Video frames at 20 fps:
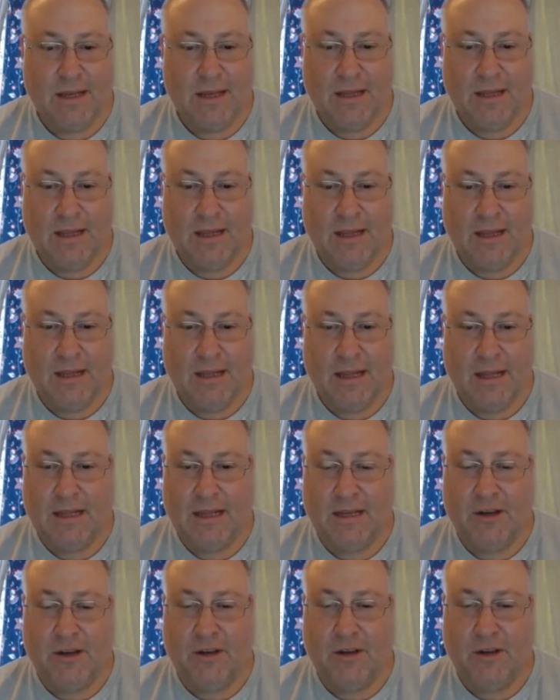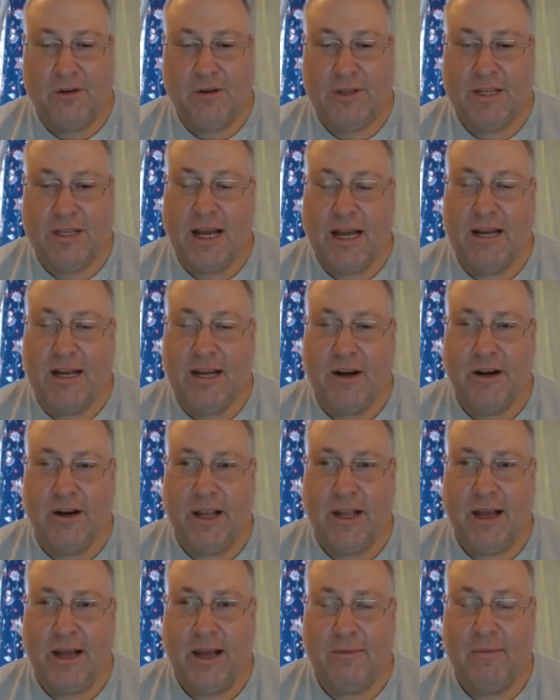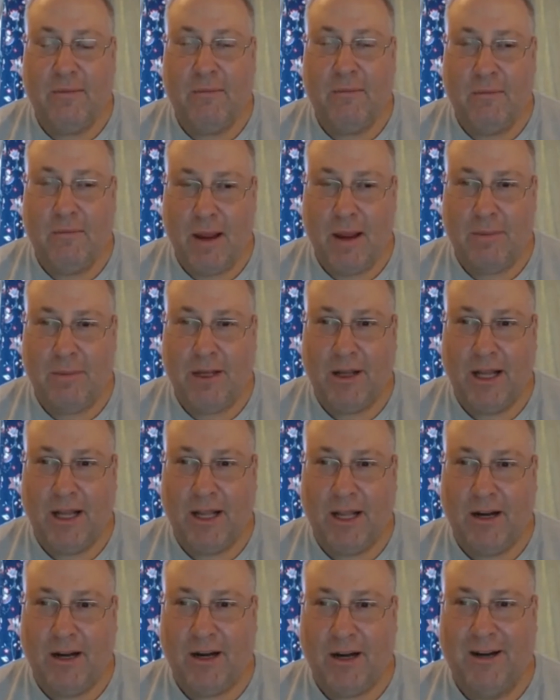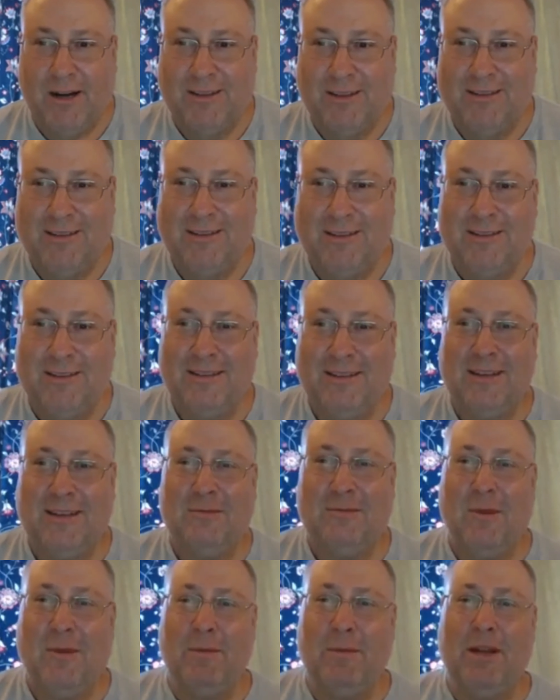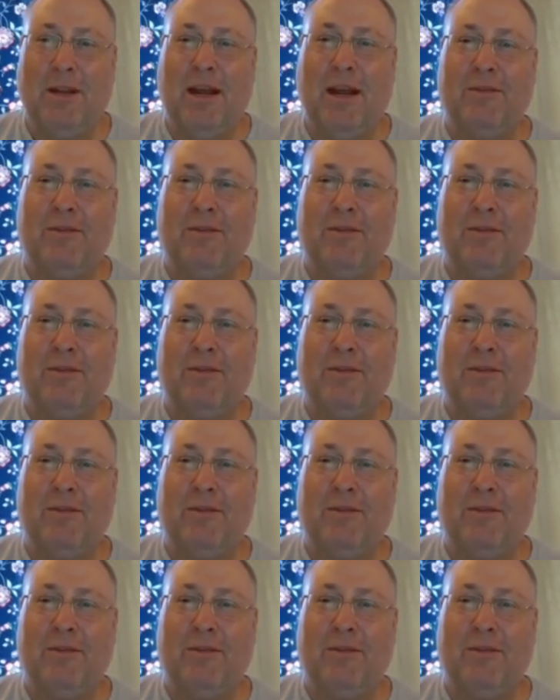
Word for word: they tell you he's not here yet. Maybe later. Maybe nice. never.